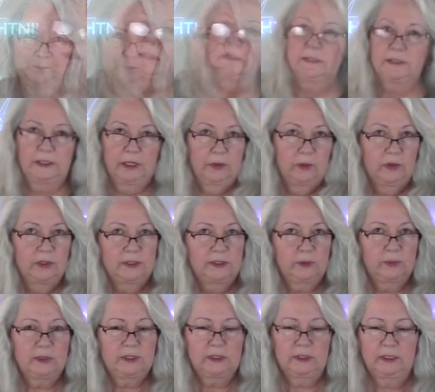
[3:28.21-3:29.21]
So
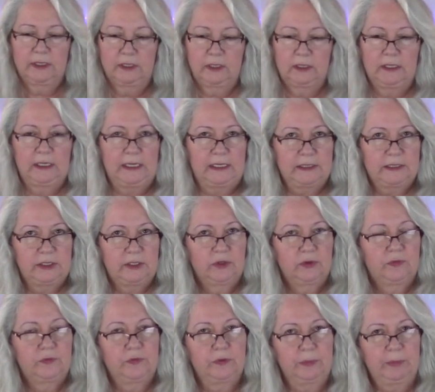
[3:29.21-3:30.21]
this was a little
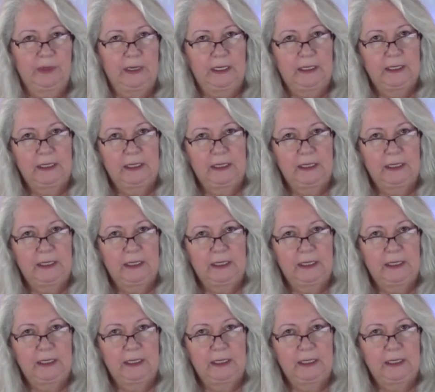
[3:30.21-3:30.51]
easier for me